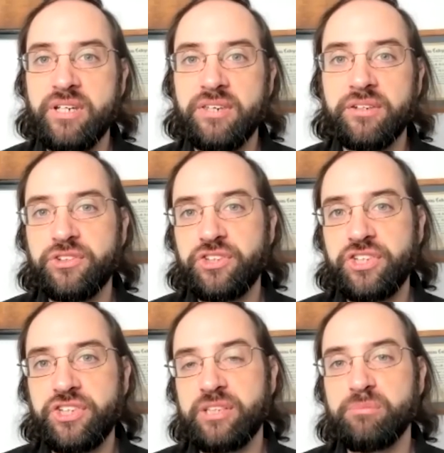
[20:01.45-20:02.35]
their
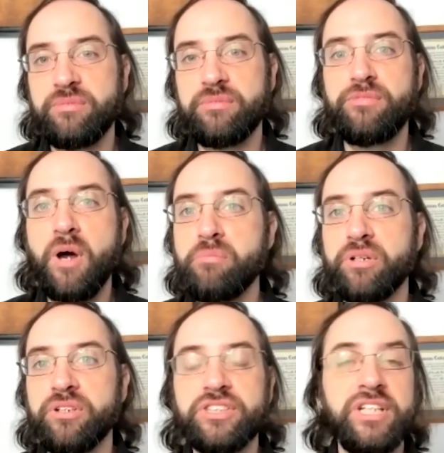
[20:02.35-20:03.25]
GSIB
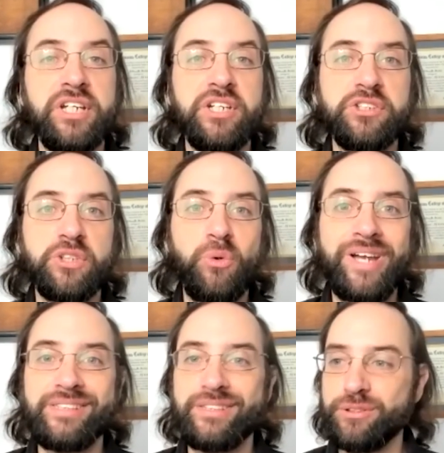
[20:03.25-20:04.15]
numbers so
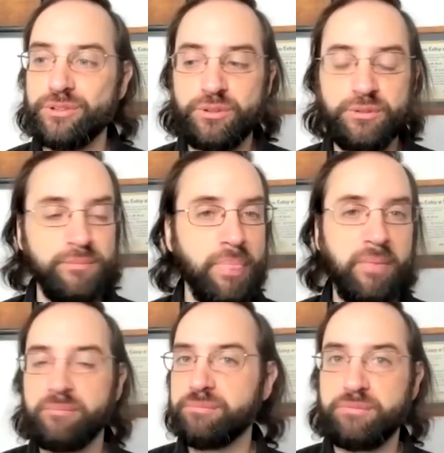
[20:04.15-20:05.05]
as to
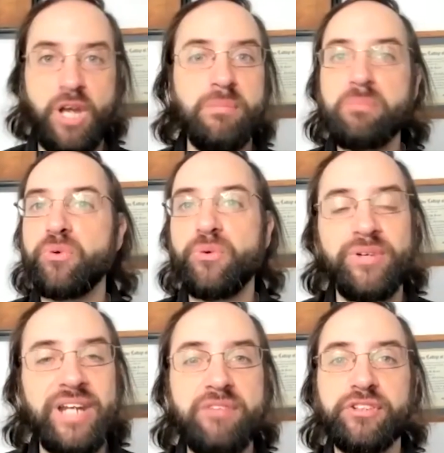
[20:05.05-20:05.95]
come up with
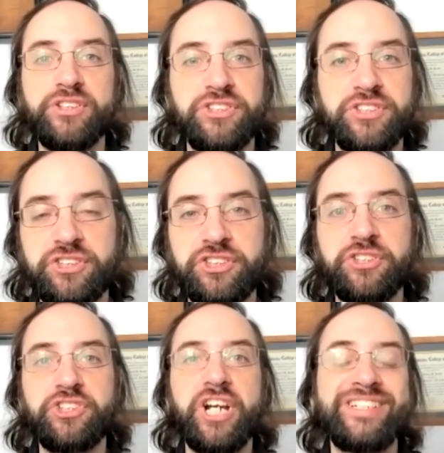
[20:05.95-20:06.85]
whatever
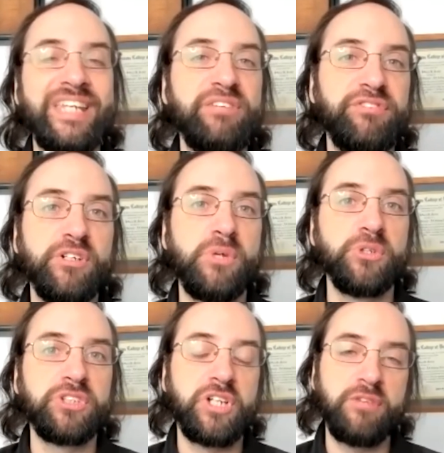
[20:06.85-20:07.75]
surcharge they feel
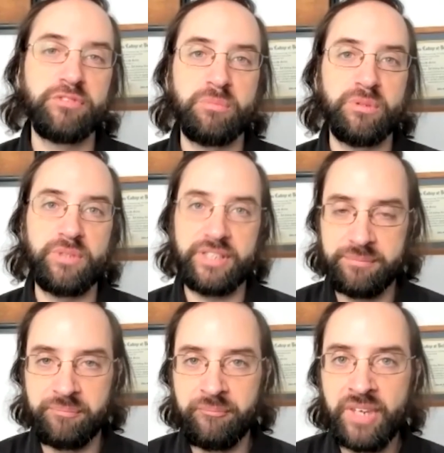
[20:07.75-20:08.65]
most comfortable with.
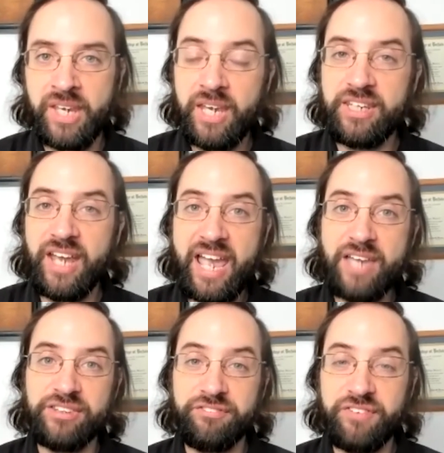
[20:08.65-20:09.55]
And the
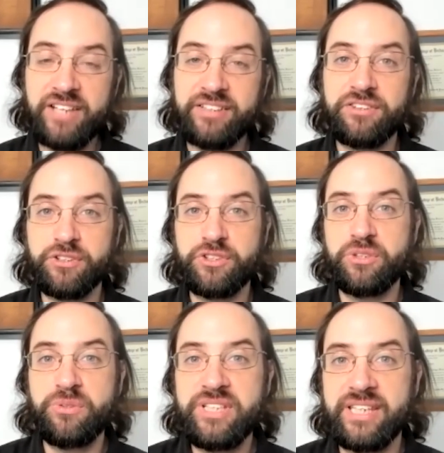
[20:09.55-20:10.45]
fact that they're
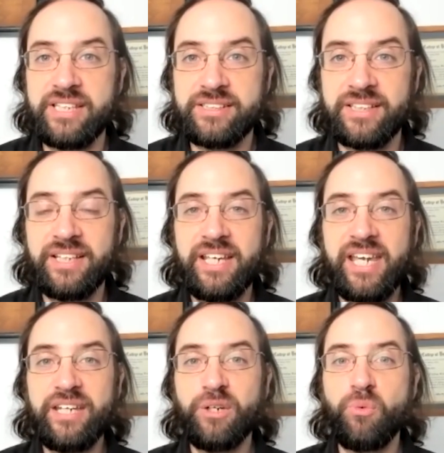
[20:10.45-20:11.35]
doing this
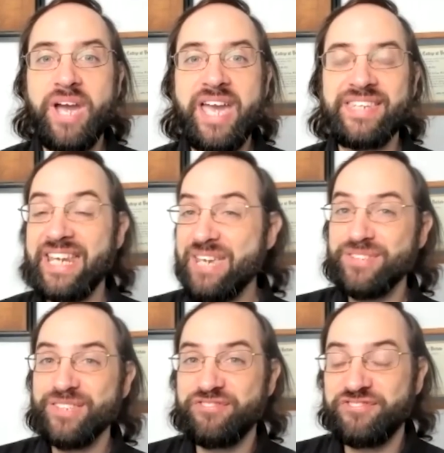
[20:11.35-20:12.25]
in a way that
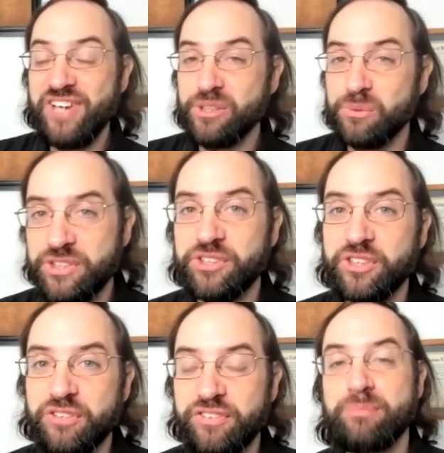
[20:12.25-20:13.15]
even the Federal
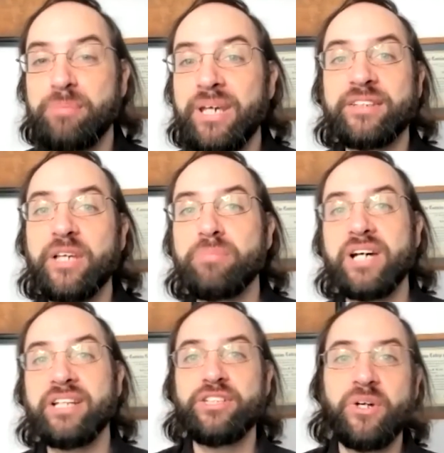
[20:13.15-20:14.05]
Reserve has picked up
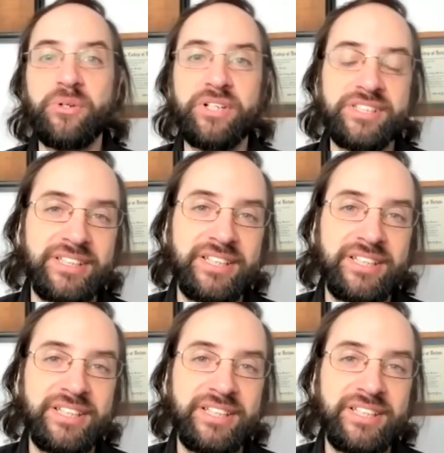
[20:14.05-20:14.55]
on and noticed